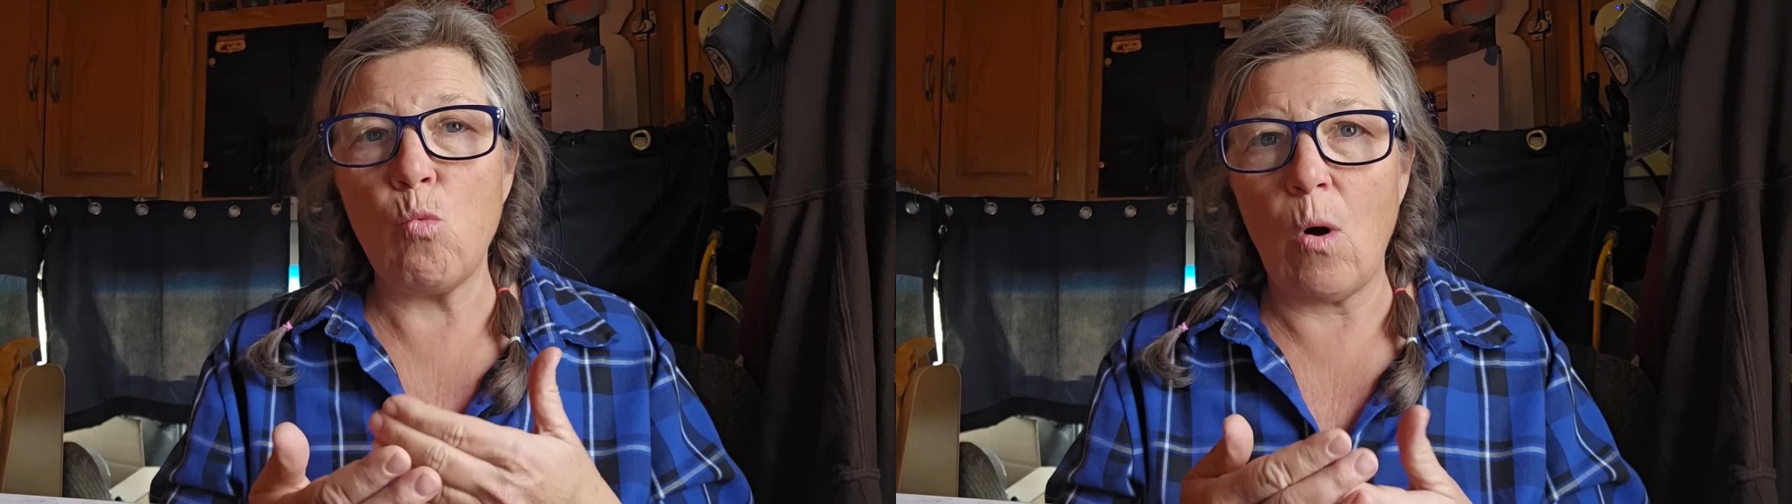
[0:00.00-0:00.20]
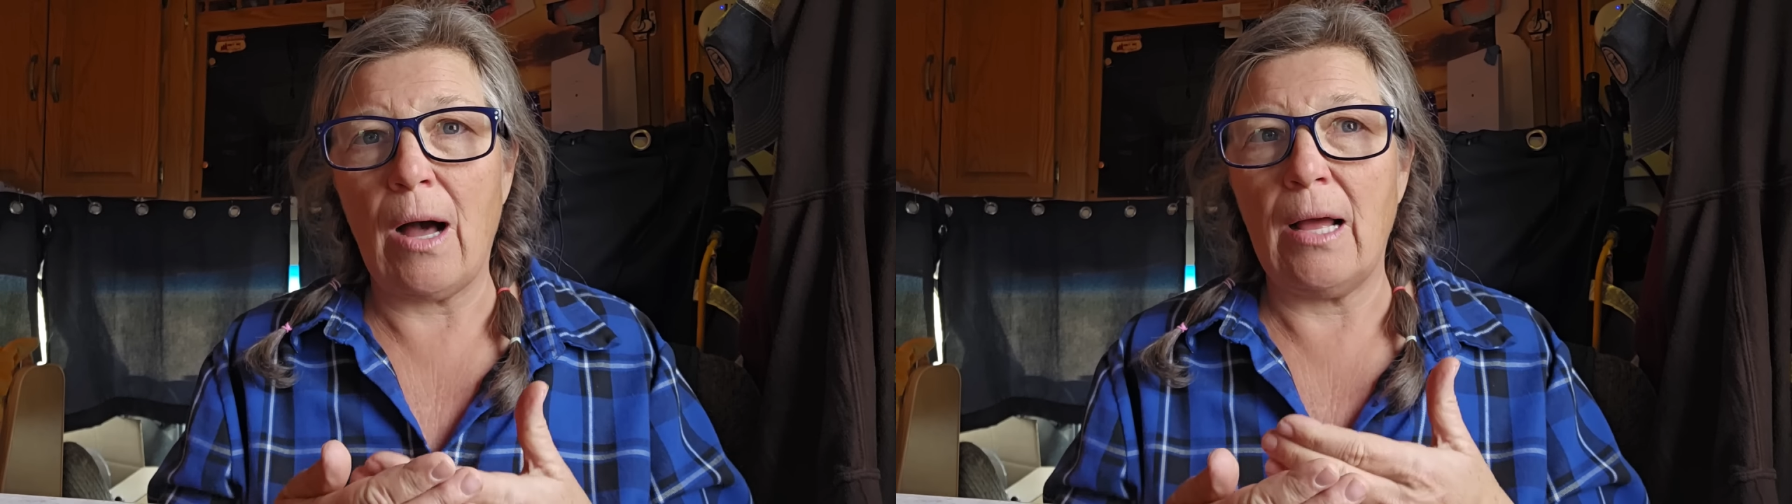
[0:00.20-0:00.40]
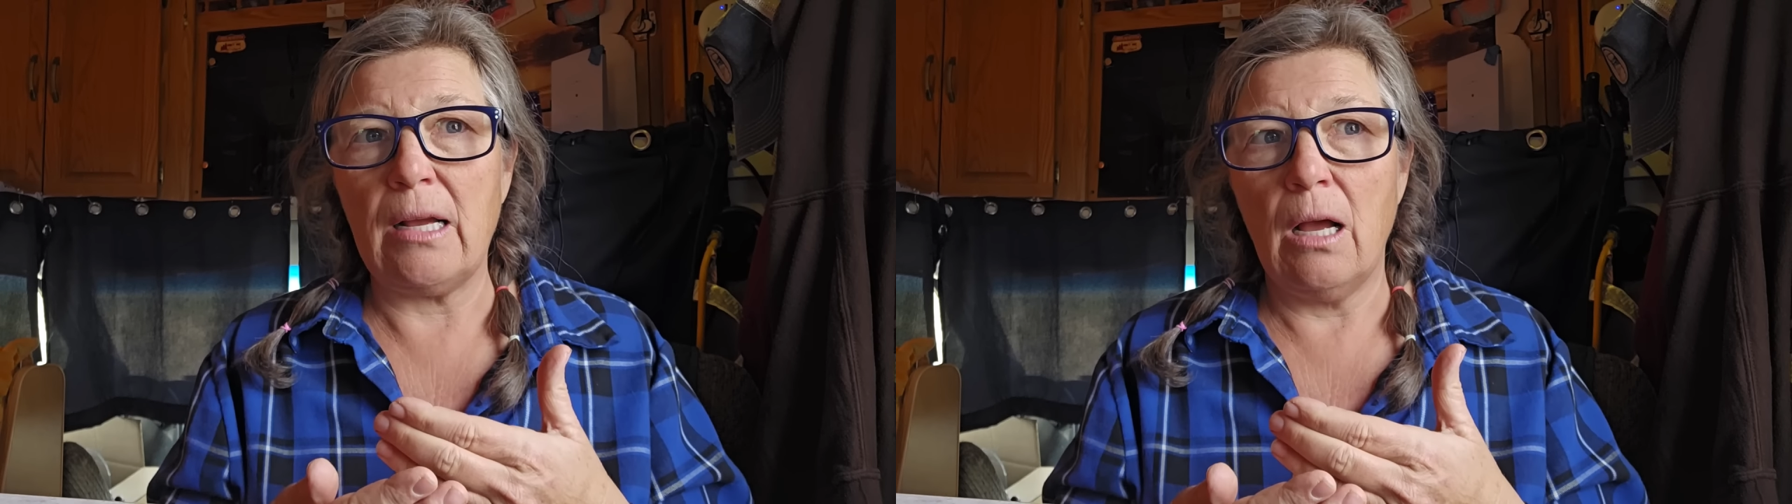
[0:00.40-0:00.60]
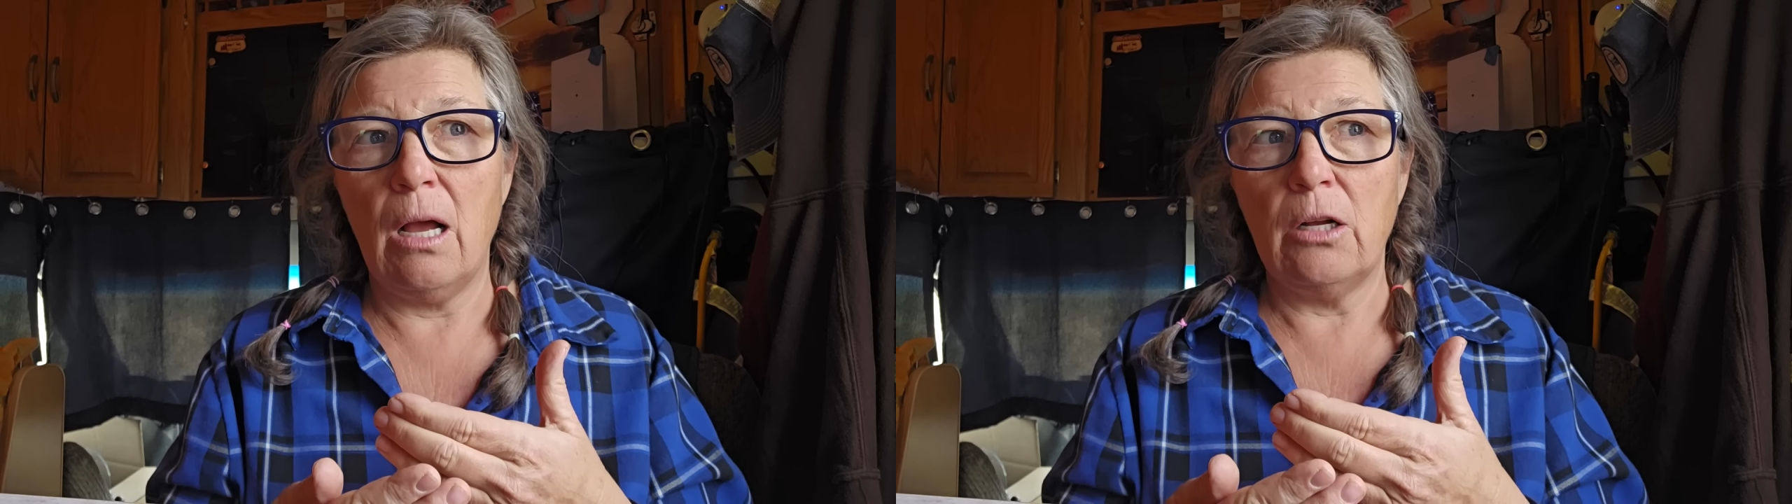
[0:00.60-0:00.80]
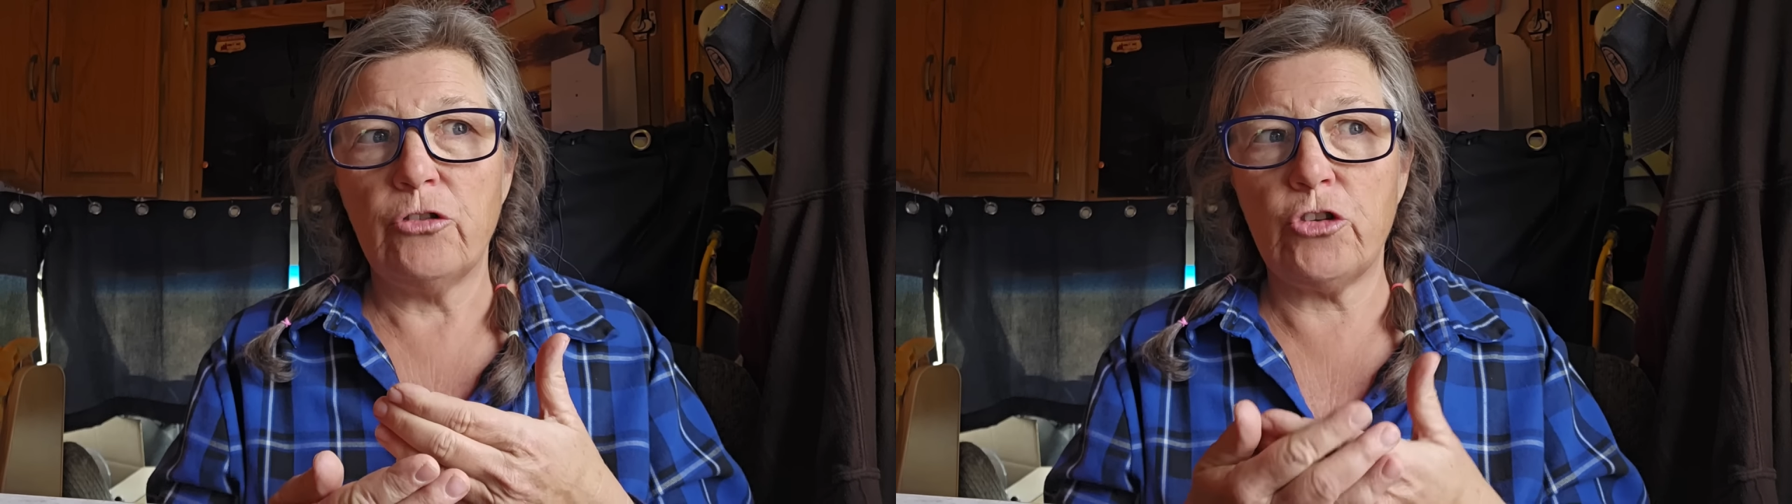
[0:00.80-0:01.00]
want
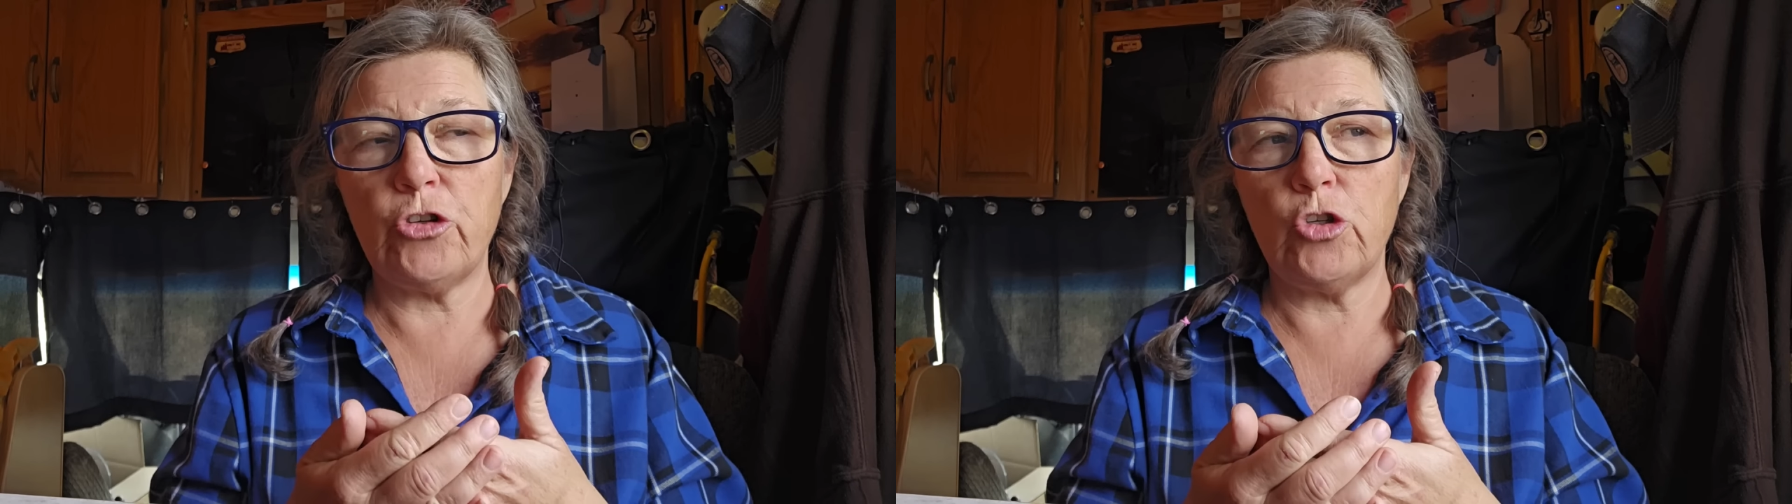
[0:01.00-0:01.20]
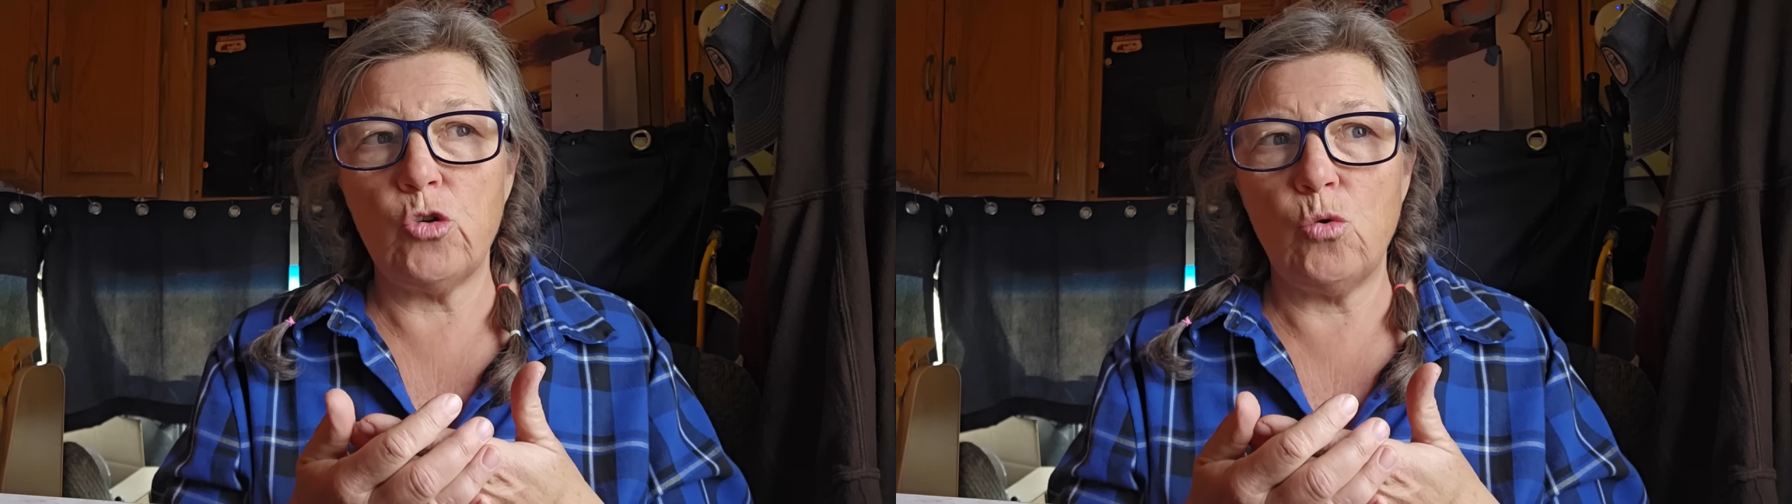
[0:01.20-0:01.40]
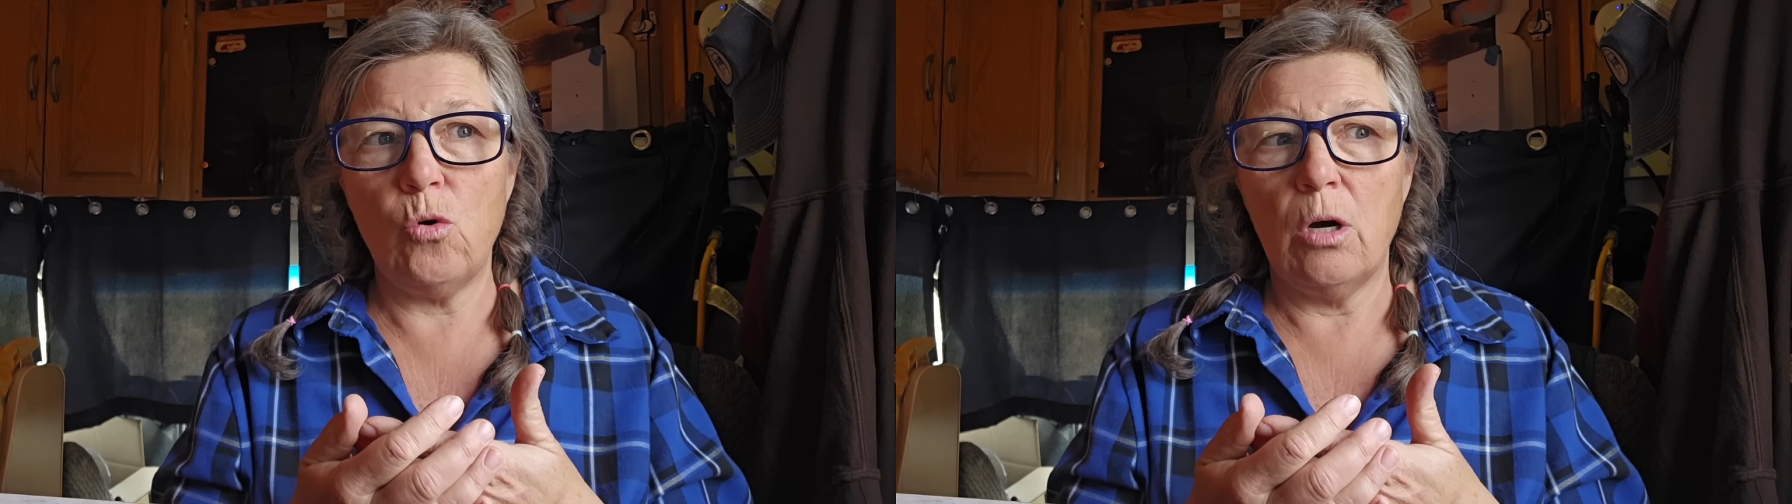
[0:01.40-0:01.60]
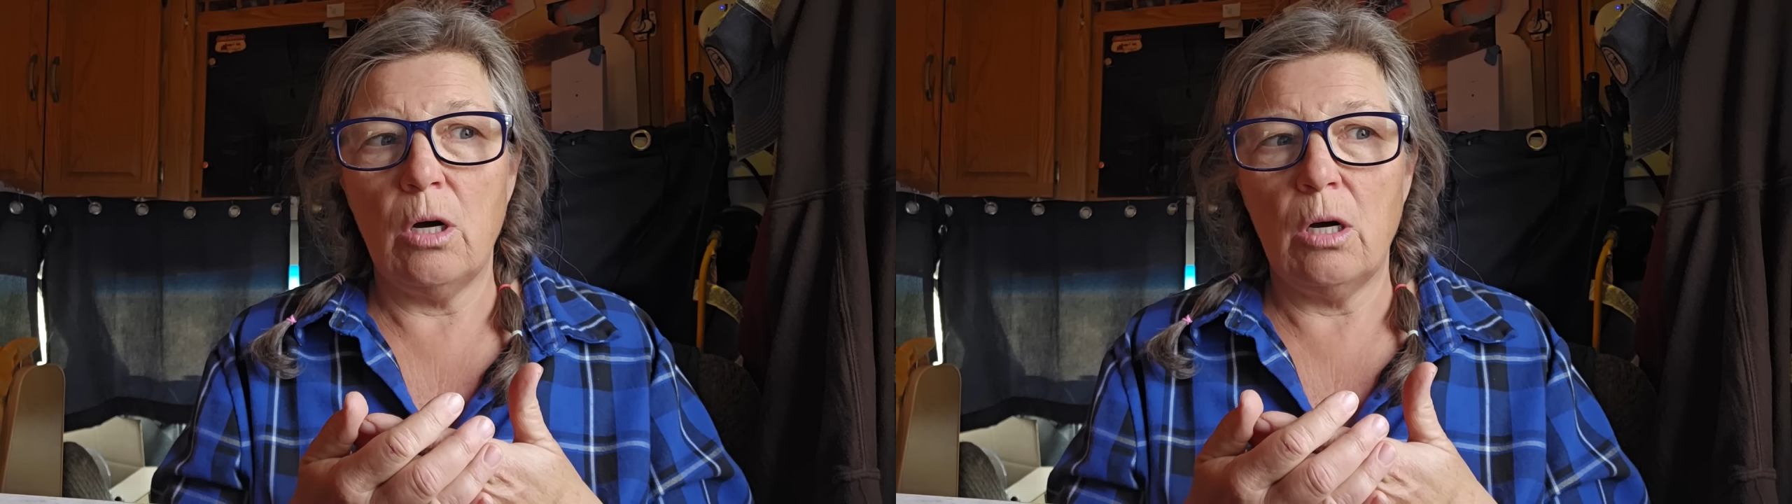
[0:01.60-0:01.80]
to